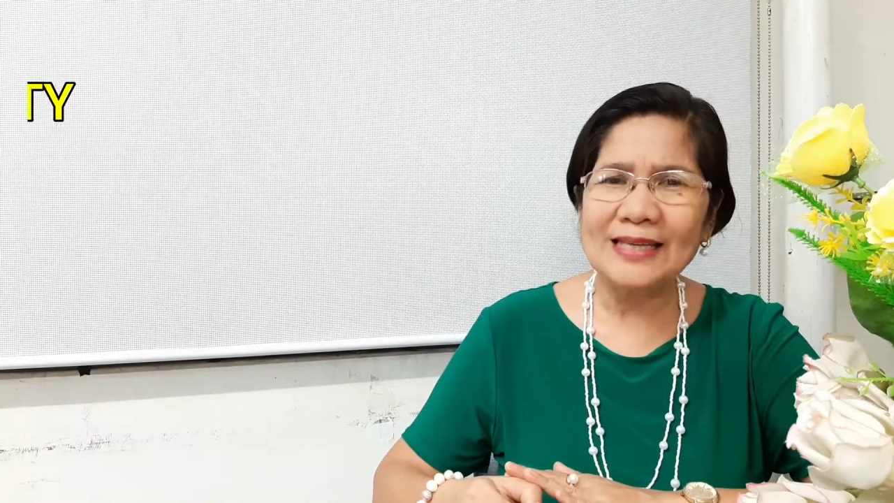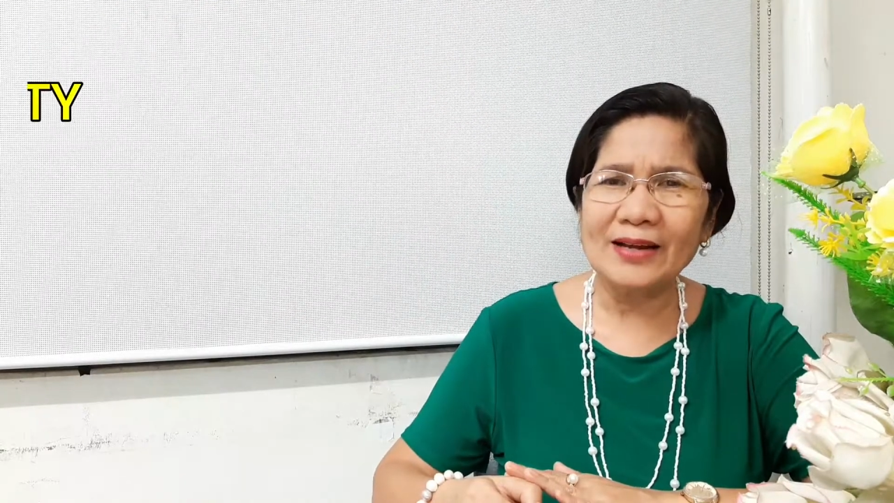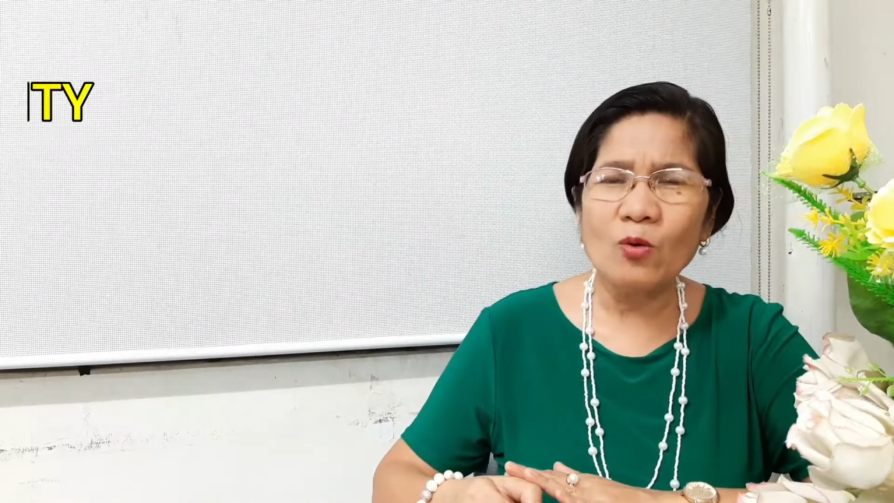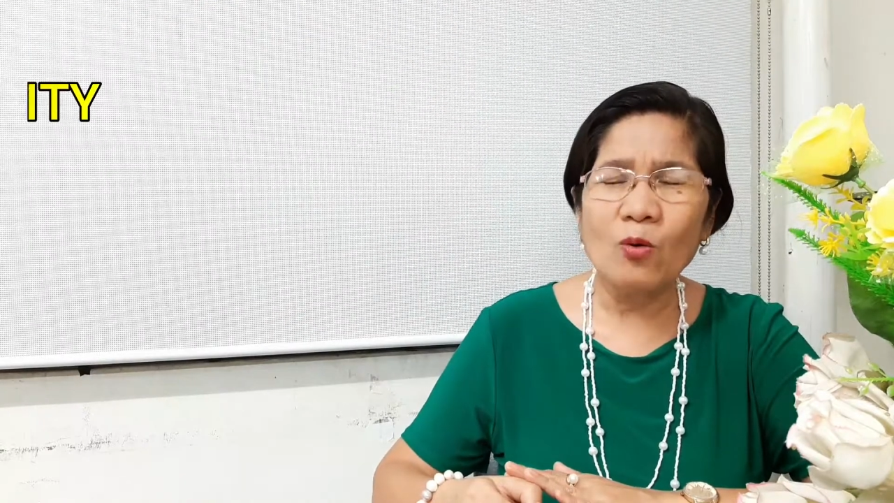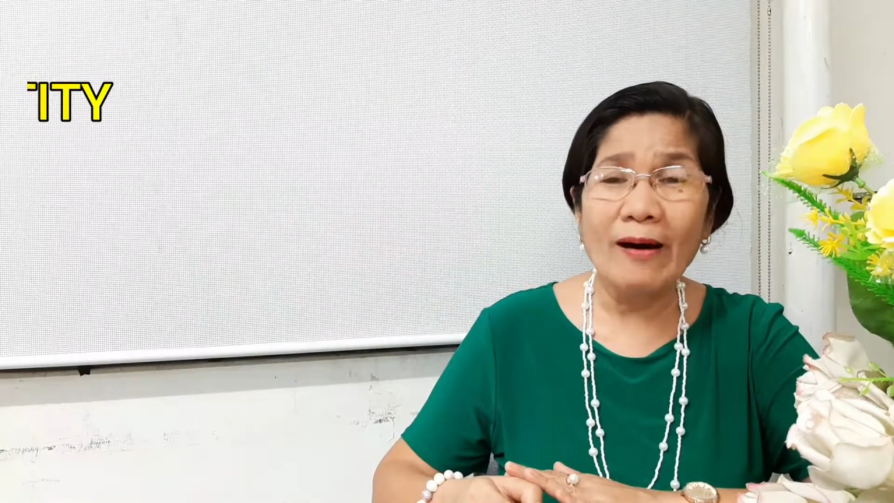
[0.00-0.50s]

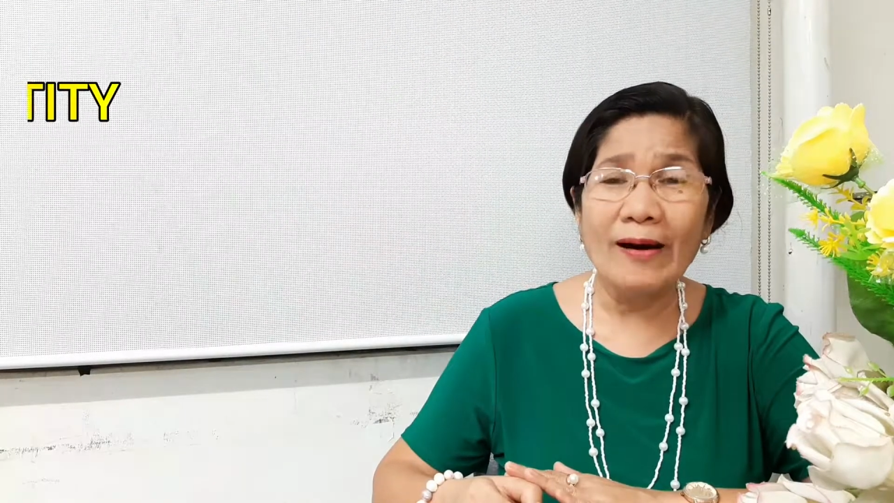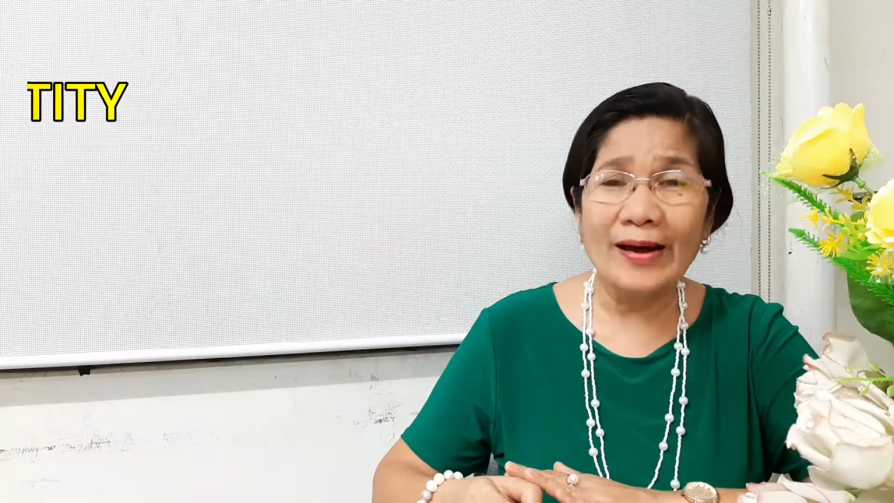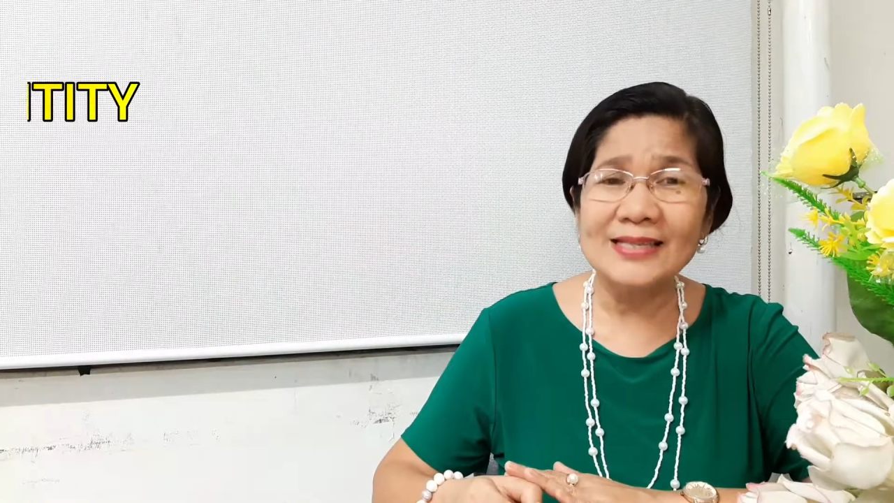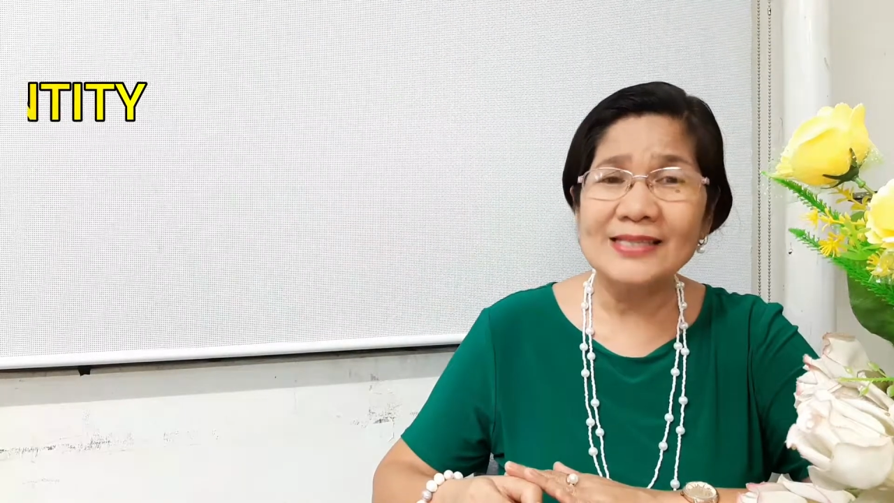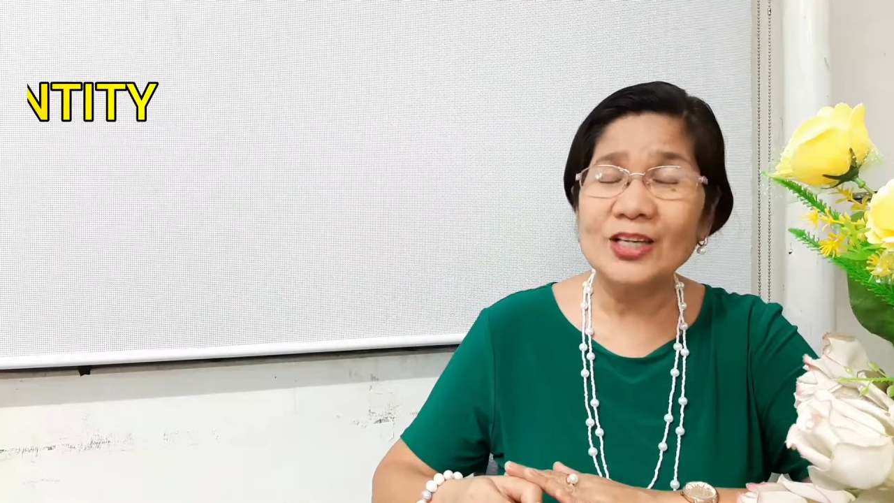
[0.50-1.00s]

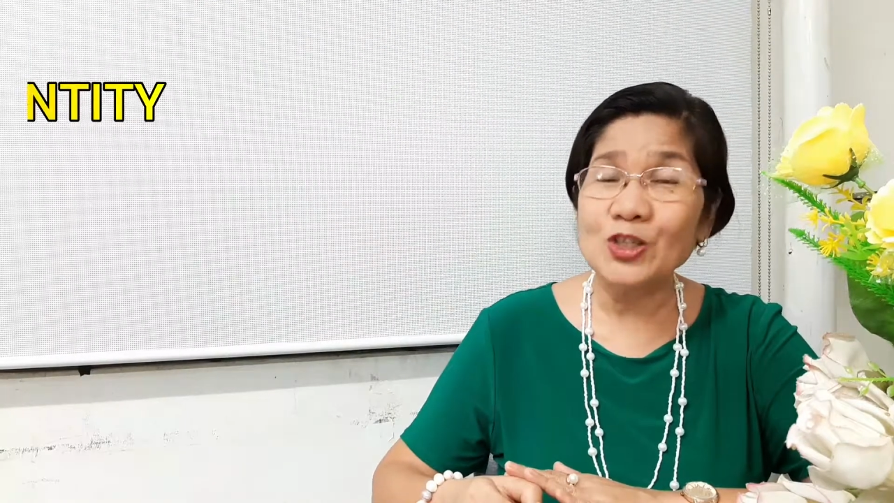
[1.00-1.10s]
requires that